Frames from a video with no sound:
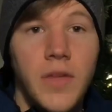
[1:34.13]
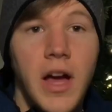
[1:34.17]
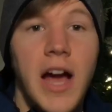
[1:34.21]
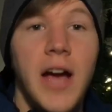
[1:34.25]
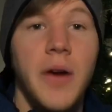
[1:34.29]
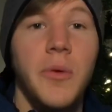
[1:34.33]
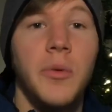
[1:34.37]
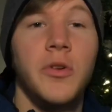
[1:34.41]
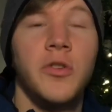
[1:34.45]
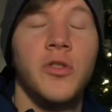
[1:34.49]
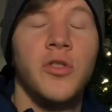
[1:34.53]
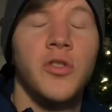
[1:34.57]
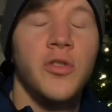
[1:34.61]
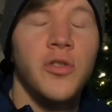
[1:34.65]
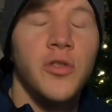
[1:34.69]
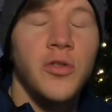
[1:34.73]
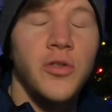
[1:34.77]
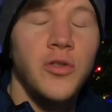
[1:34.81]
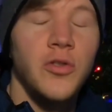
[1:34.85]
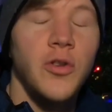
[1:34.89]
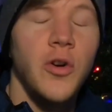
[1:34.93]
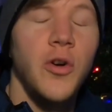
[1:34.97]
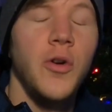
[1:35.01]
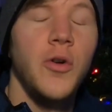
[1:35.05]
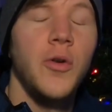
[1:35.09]
I was
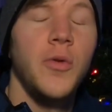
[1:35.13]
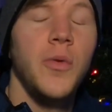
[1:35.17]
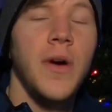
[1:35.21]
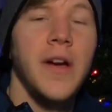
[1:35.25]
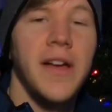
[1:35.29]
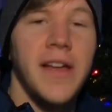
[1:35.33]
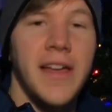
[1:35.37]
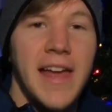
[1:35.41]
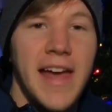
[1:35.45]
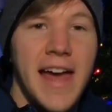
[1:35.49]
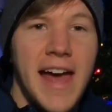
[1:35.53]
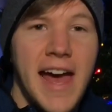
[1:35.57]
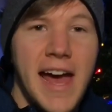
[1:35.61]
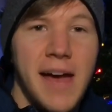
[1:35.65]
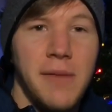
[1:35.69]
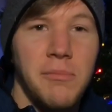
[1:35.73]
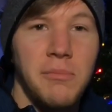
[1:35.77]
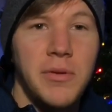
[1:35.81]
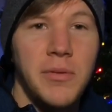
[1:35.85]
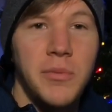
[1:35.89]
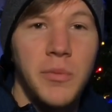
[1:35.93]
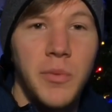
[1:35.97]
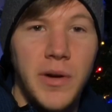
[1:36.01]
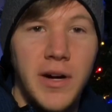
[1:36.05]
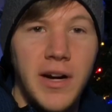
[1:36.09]
so
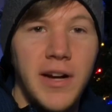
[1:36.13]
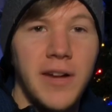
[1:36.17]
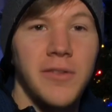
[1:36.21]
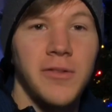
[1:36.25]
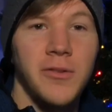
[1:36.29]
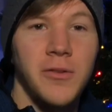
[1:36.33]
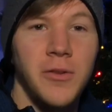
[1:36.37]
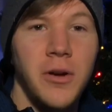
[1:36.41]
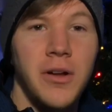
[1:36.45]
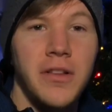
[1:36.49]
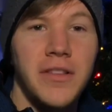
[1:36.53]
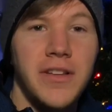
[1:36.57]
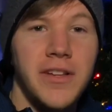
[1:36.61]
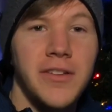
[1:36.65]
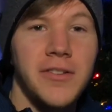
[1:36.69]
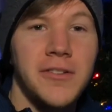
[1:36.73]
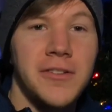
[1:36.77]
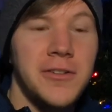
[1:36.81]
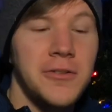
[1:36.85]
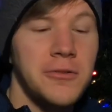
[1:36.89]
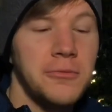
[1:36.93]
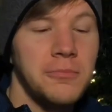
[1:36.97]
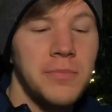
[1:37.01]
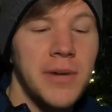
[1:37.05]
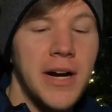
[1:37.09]
happy when I saw these
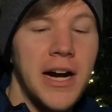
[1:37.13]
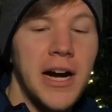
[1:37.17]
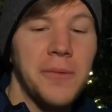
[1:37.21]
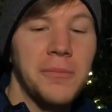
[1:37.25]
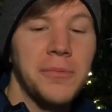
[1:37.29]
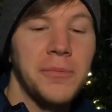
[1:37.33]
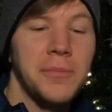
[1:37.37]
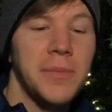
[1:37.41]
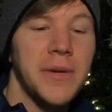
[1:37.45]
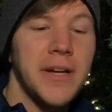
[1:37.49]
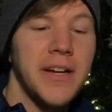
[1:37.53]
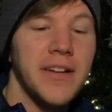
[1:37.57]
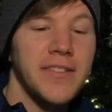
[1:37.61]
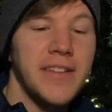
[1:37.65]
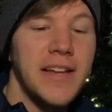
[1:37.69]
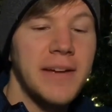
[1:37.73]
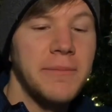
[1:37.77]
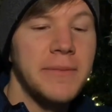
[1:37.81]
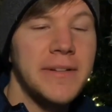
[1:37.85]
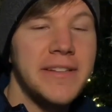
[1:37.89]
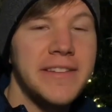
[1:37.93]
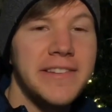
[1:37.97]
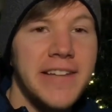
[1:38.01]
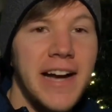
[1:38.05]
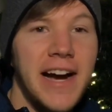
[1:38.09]
two pops because I've
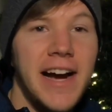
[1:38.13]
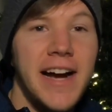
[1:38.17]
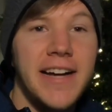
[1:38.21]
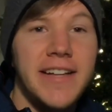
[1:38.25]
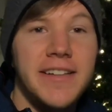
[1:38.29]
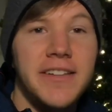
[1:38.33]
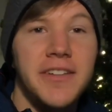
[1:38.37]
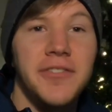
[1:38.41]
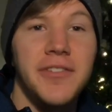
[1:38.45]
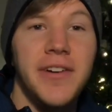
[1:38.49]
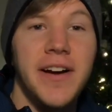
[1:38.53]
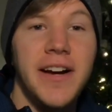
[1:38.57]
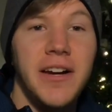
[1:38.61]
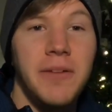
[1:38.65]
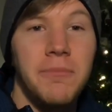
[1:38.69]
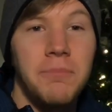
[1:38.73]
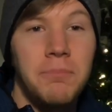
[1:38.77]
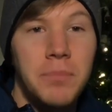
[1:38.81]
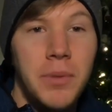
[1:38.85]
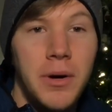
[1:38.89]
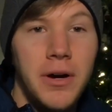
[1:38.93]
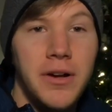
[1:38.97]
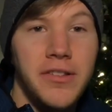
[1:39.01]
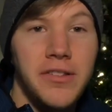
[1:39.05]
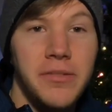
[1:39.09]
been dying to find a
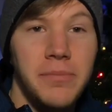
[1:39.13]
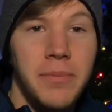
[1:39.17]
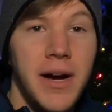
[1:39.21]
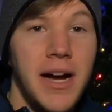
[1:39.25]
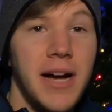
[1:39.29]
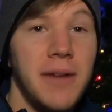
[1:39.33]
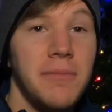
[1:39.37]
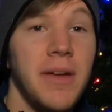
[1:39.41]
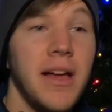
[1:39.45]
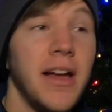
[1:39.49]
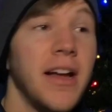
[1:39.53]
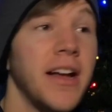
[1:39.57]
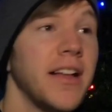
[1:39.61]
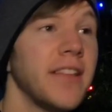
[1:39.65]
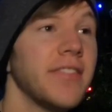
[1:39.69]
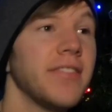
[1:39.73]
Buzz Pop.